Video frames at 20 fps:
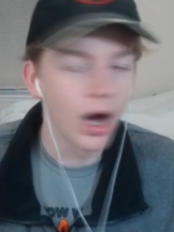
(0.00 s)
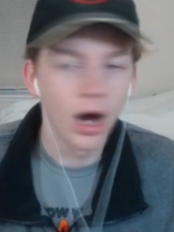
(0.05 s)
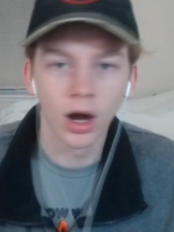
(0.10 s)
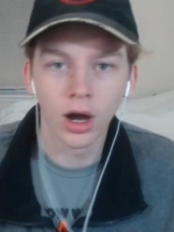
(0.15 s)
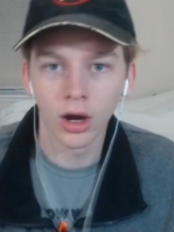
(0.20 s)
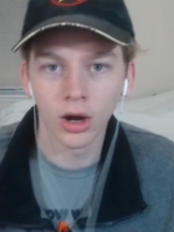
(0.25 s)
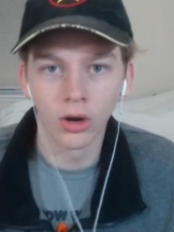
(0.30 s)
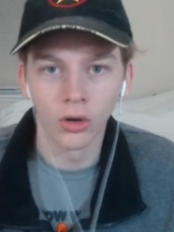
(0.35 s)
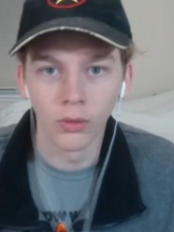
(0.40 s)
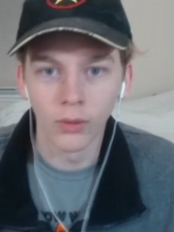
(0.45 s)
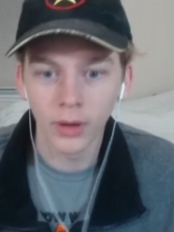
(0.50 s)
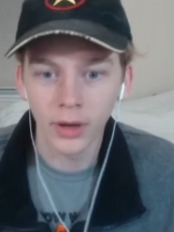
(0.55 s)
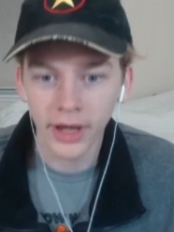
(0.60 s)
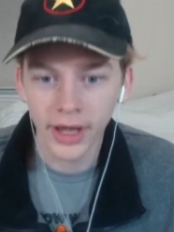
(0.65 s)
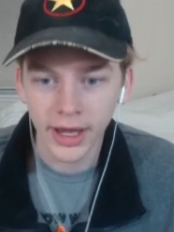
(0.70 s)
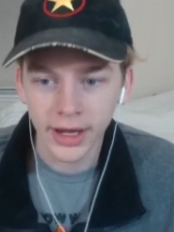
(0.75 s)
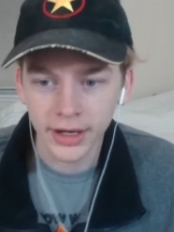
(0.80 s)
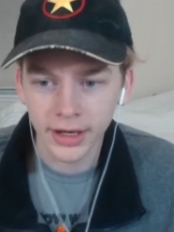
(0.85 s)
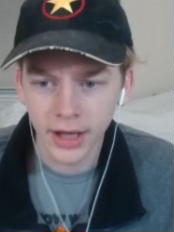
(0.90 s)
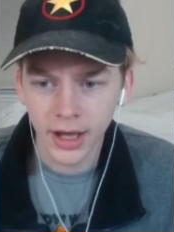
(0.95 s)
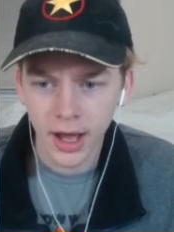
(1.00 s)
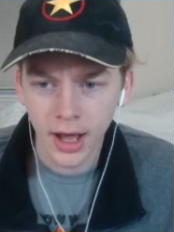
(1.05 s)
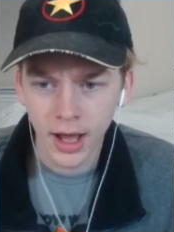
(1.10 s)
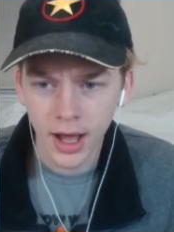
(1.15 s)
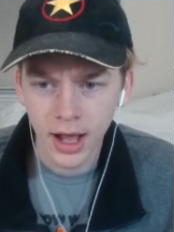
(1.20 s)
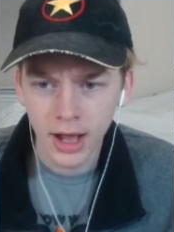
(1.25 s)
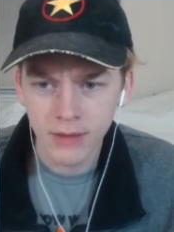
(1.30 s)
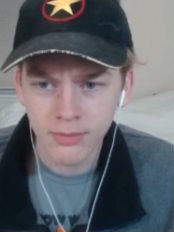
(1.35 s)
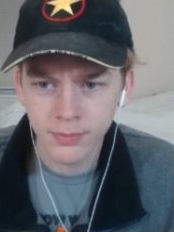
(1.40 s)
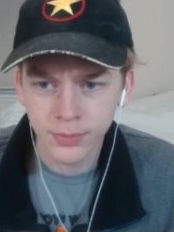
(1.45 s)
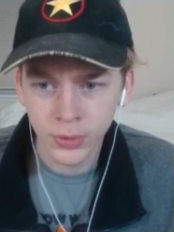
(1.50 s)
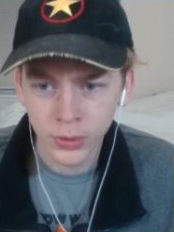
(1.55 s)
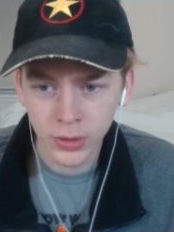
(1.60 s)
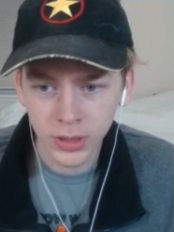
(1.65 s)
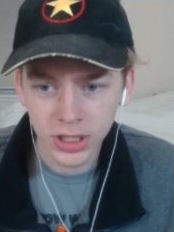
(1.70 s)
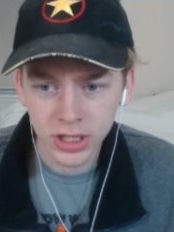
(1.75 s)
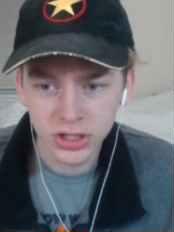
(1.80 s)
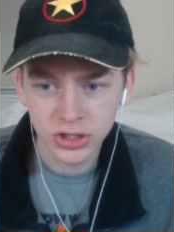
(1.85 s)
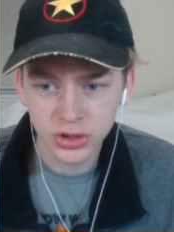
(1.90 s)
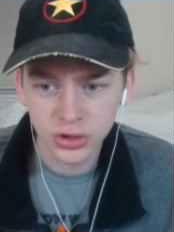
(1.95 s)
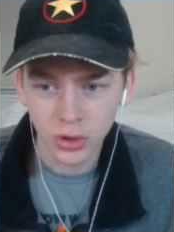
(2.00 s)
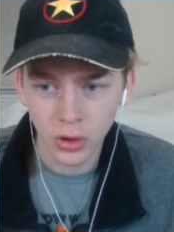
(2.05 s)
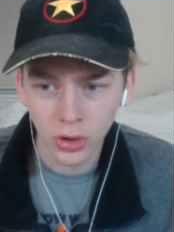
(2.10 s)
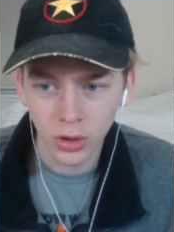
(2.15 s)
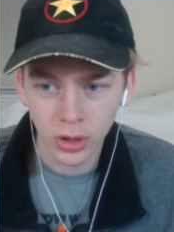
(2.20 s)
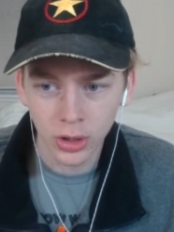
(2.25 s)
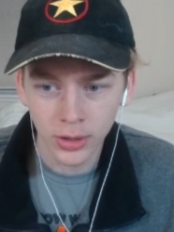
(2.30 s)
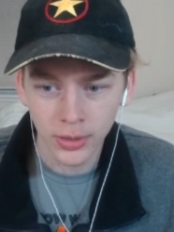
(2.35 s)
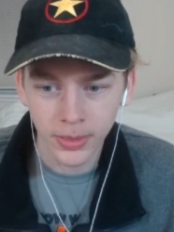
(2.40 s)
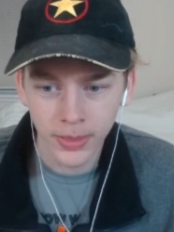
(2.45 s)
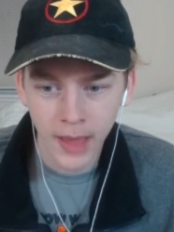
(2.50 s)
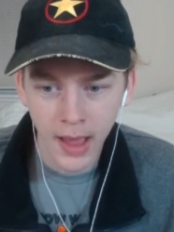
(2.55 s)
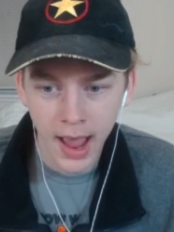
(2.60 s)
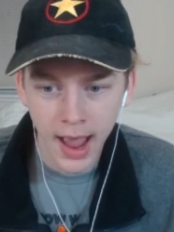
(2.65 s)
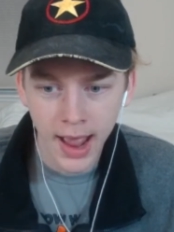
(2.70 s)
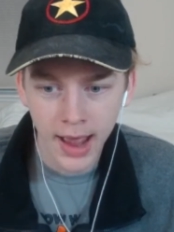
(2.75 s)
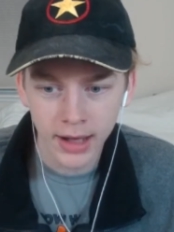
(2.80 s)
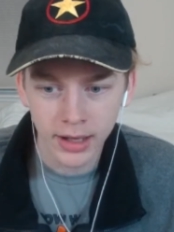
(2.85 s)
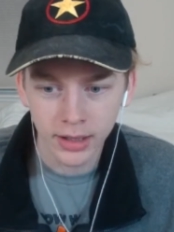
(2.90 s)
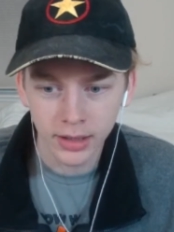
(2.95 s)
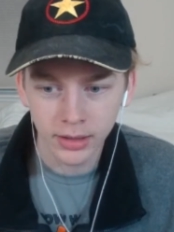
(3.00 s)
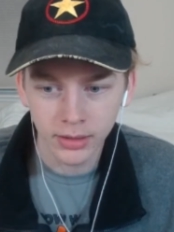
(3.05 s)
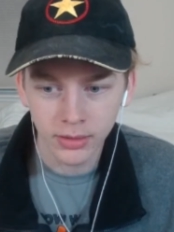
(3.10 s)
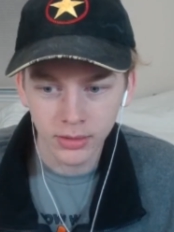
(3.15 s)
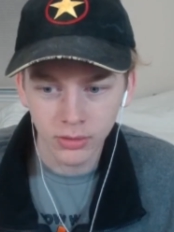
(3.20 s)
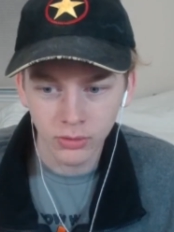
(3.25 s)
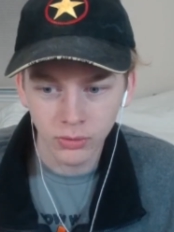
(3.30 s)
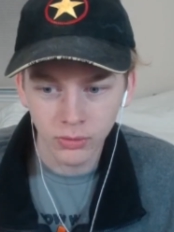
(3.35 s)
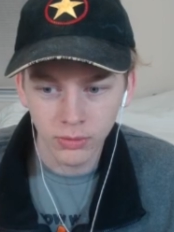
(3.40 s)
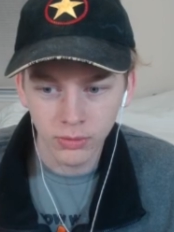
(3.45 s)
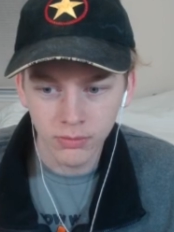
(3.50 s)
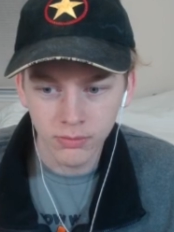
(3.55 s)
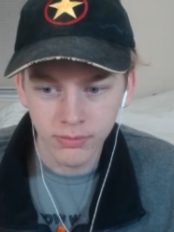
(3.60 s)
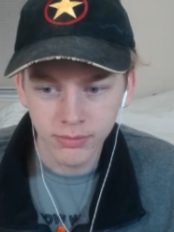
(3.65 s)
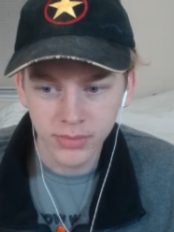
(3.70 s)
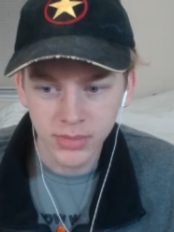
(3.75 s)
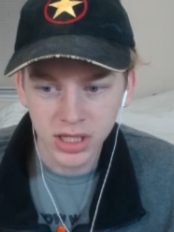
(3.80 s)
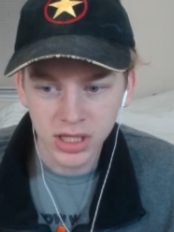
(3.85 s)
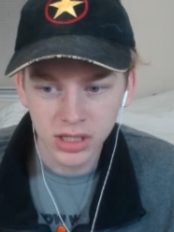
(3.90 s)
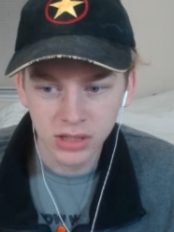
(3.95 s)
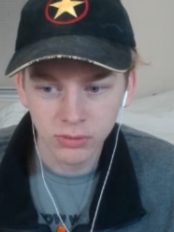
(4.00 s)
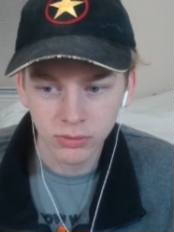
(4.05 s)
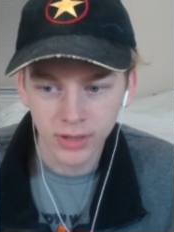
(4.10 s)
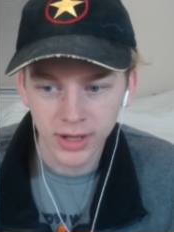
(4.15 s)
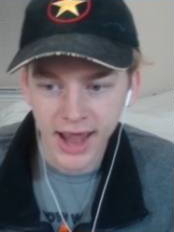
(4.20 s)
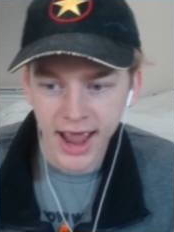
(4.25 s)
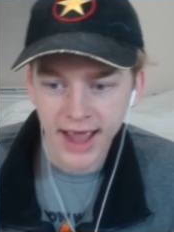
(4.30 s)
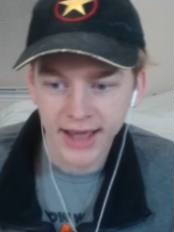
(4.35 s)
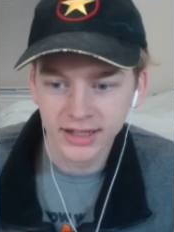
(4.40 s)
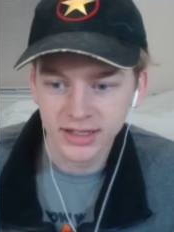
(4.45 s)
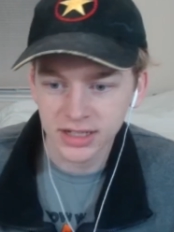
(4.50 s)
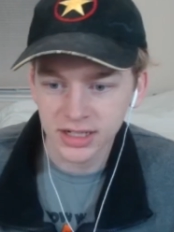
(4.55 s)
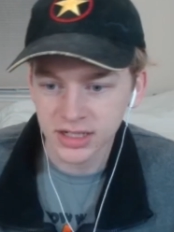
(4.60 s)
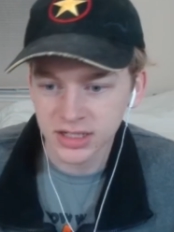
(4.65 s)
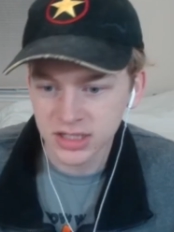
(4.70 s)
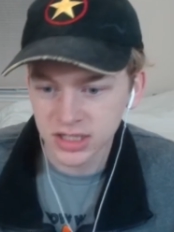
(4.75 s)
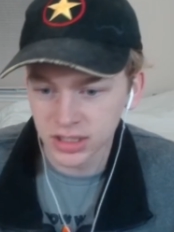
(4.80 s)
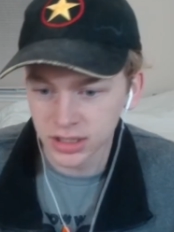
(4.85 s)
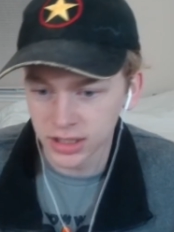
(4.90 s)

Oh, and uh, I'm pretty sure that me reacting to